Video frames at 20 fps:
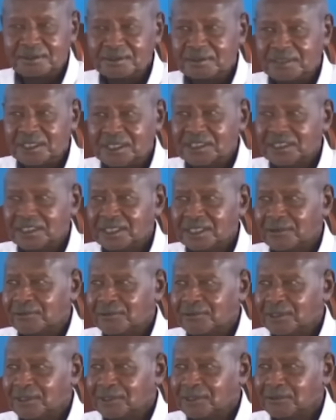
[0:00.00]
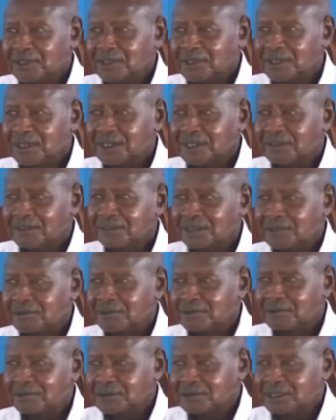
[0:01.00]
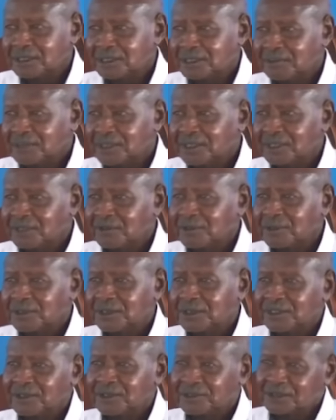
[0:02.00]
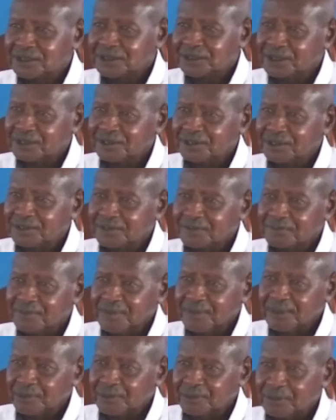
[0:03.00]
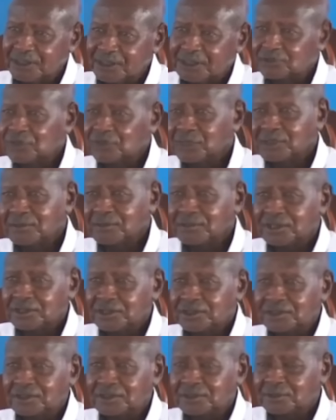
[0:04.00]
That's how Mwalimu and Sheikh Abed Karume said, watch a 20 minutes.